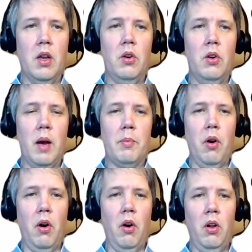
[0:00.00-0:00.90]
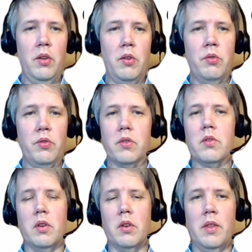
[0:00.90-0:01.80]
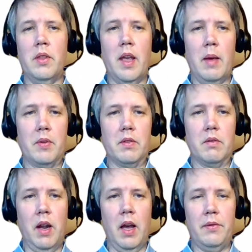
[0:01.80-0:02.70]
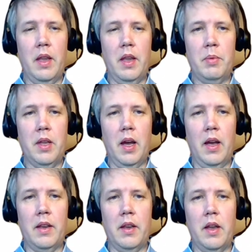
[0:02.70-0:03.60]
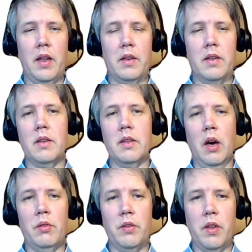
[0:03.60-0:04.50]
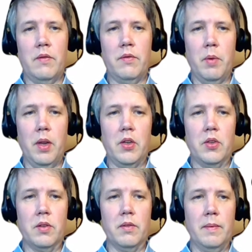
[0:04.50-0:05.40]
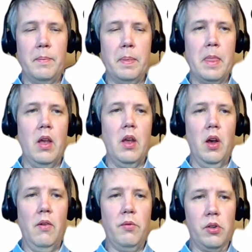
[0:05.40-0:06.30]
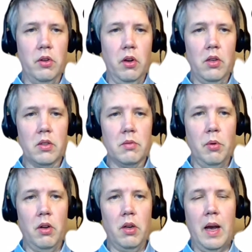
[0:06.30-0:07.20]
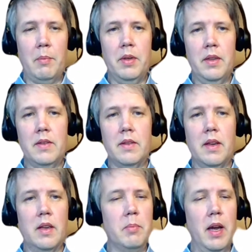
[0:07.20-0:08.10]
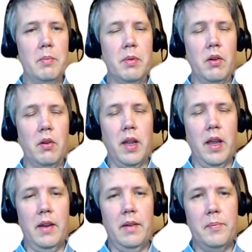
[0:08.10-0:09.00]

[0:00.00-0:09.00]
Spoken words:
look up all users in the MS Graph API and download the information. For small companies, it might be okay.